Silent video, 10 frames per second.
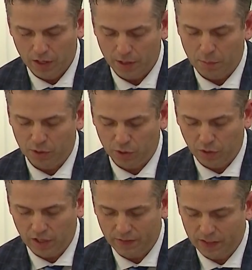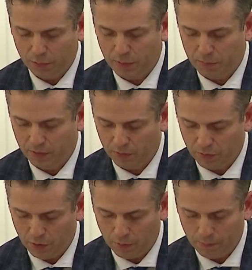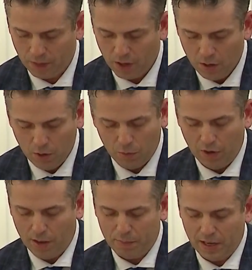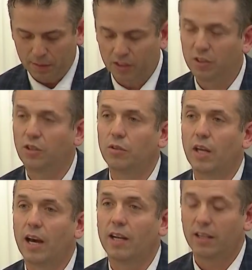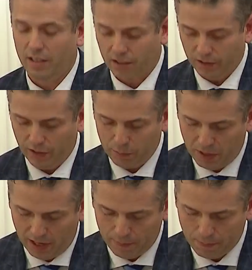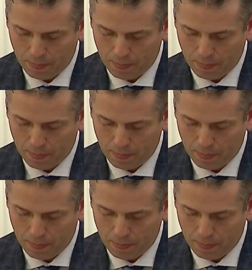the majority of these people in the room would not be able to do that, including me.